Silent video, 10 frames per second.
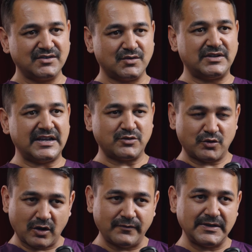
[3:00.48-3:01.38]
So they should
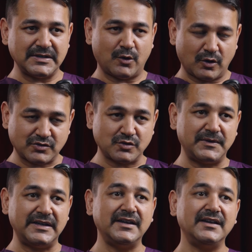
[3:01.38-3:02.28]
always also
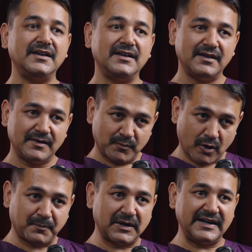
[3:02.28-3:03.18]
be
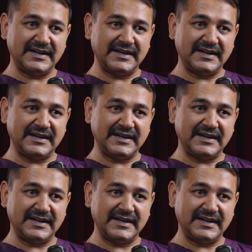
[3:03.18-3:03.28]
properly